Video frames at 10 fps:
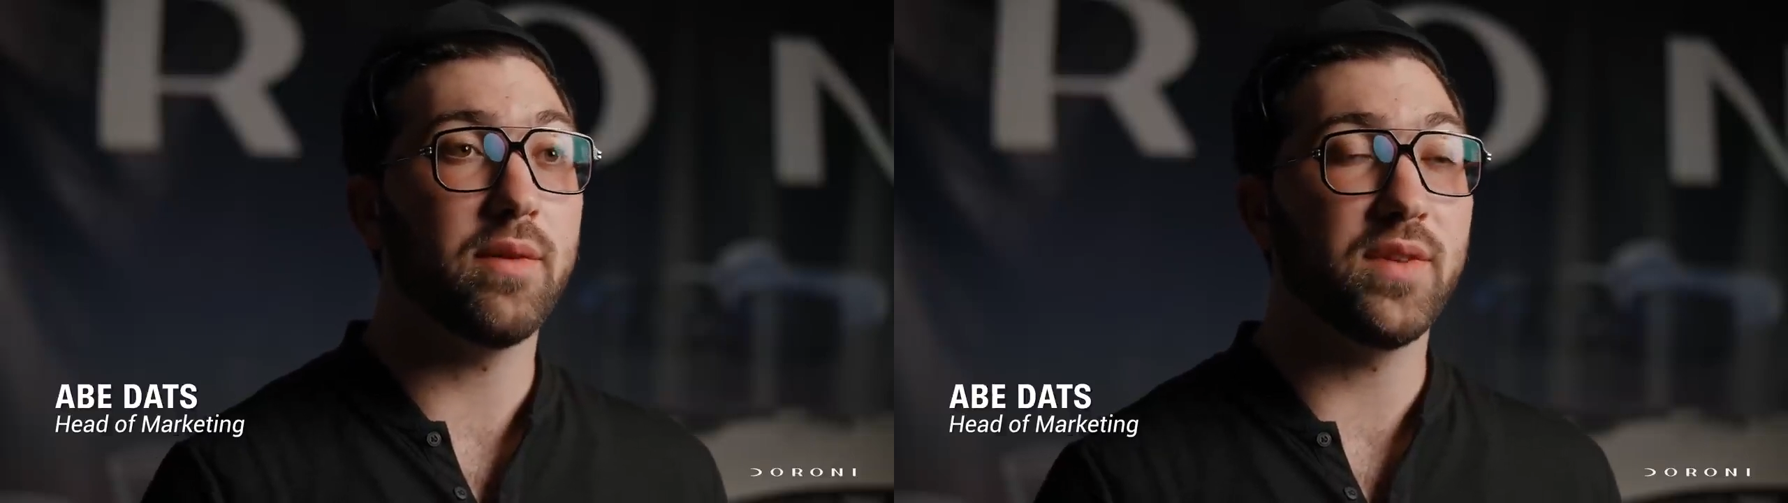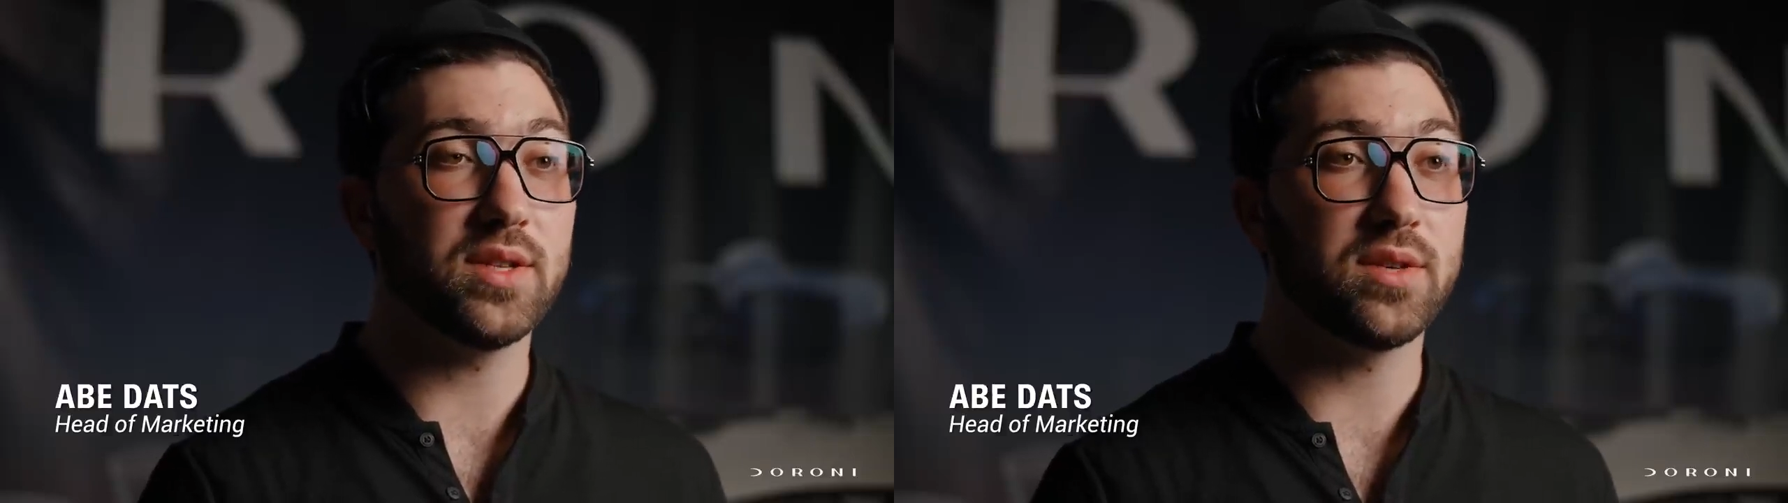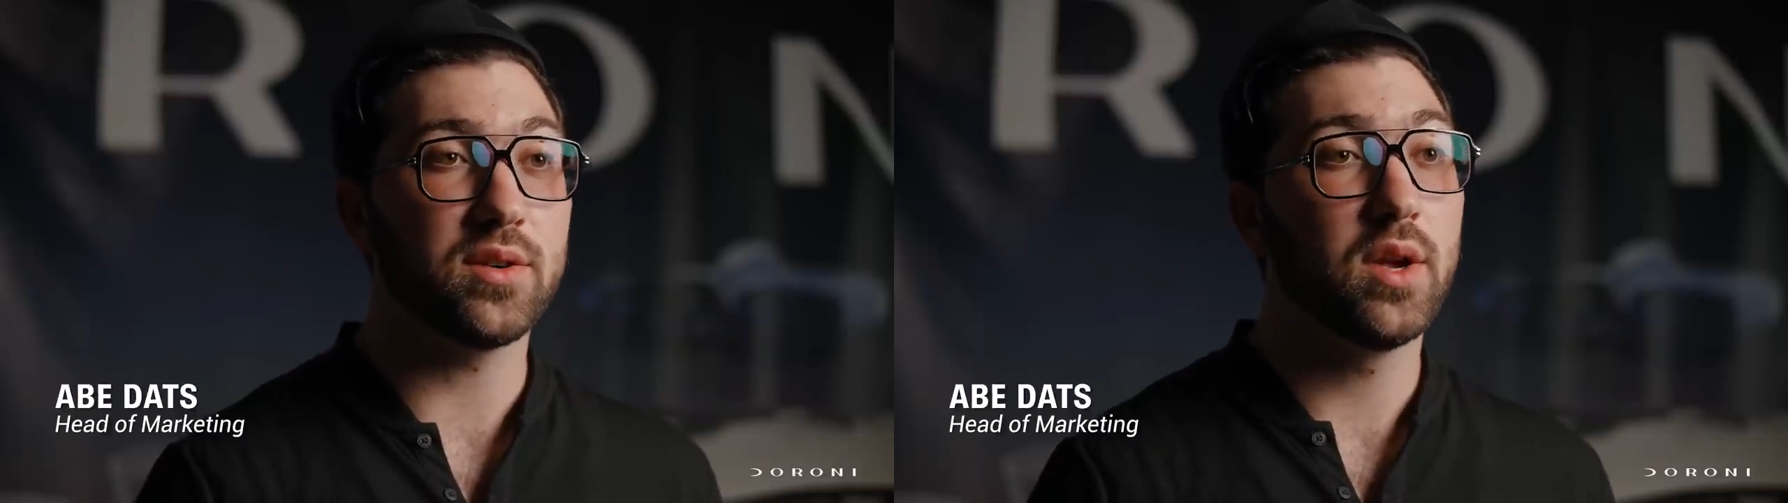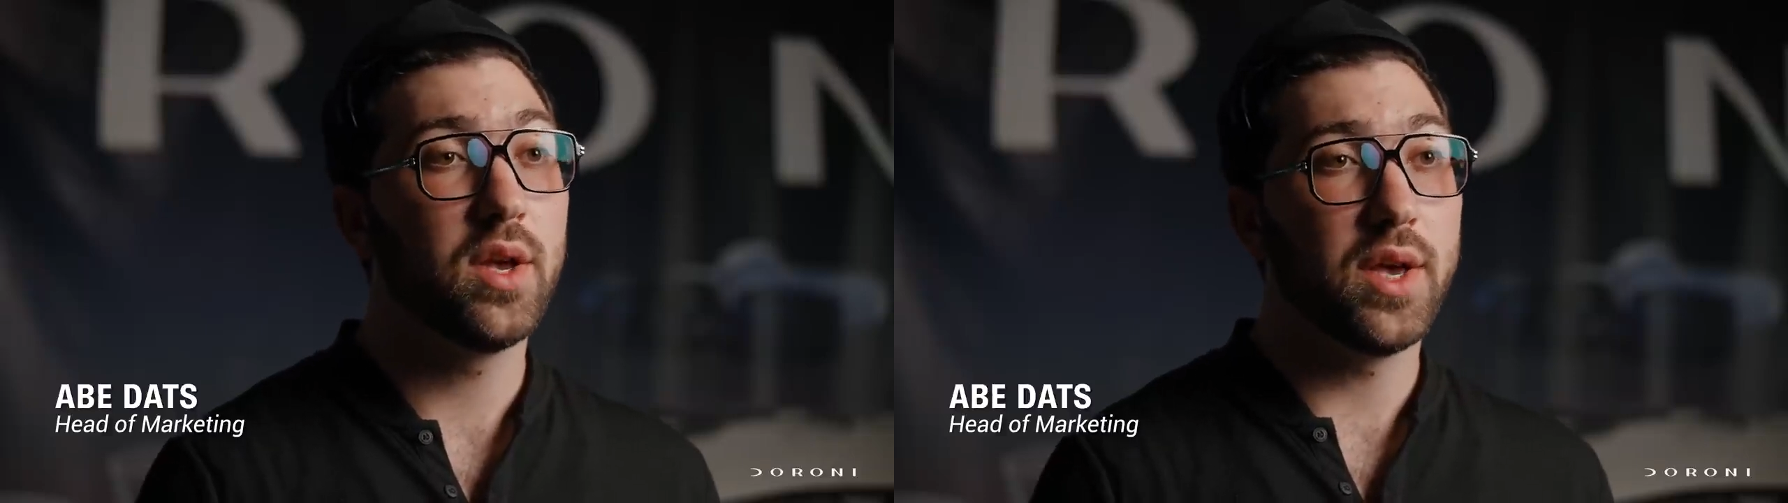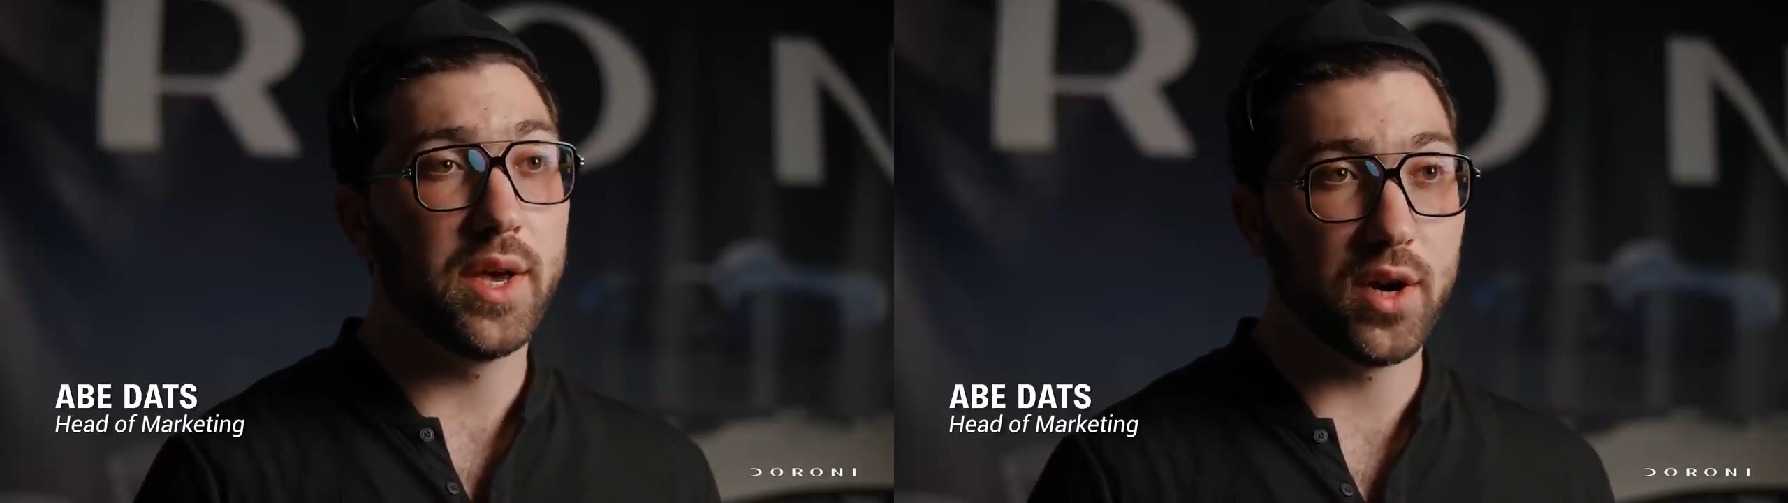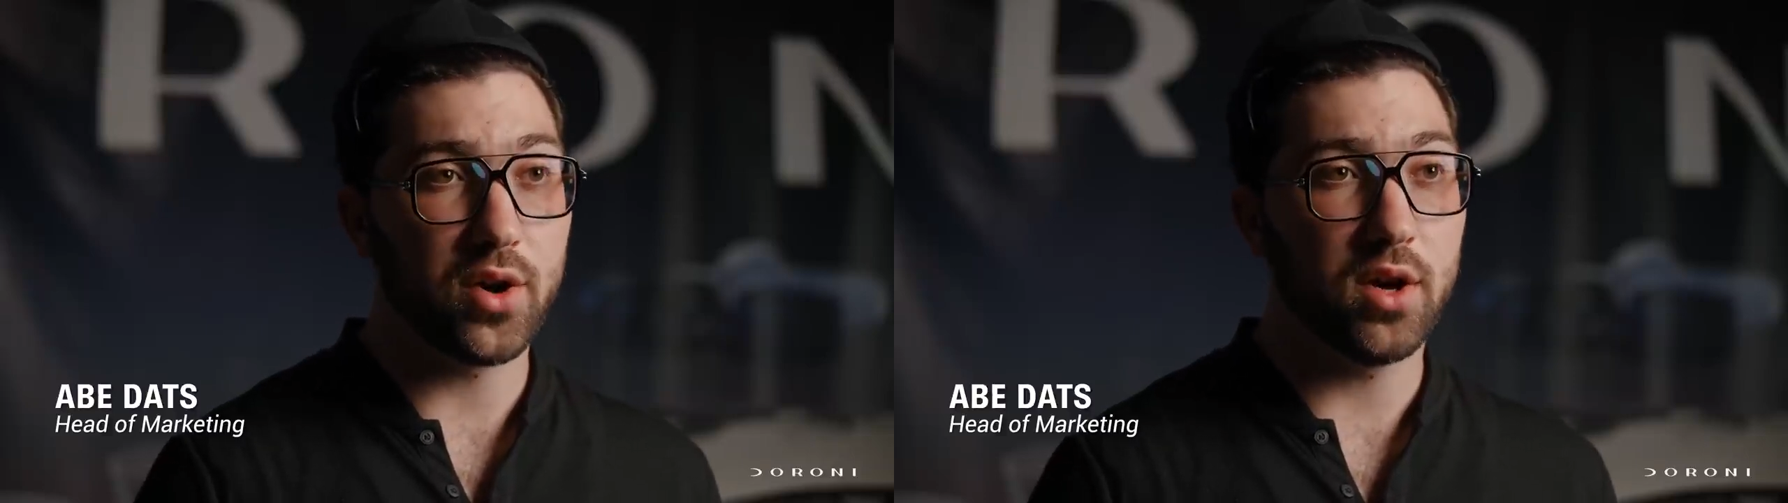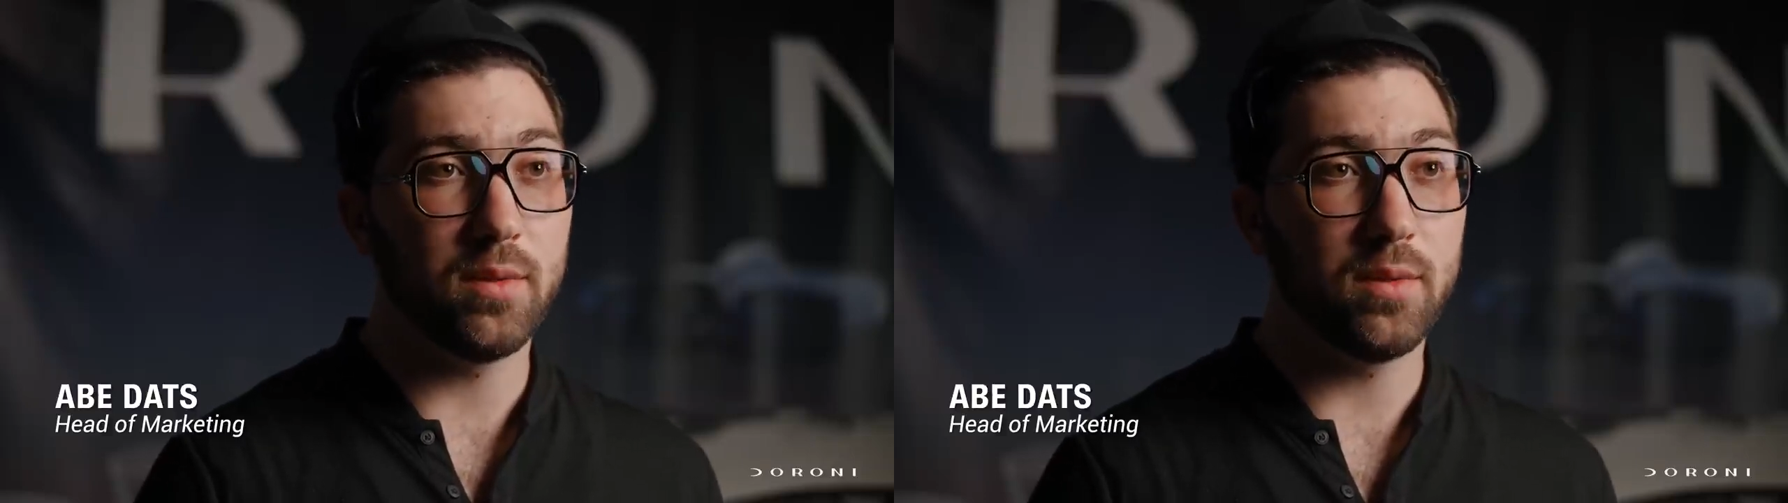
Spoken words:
an investor in our